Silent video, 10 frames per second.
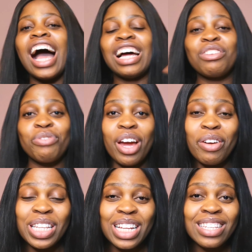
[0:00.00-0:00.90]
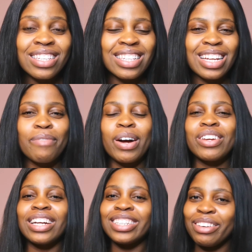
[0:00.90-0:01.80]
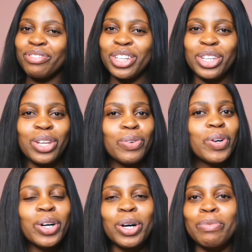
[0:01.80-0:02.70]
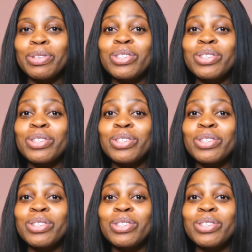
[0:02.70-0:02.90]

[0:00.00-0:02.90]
And if you are a returning subscriber, you are definitely welcome.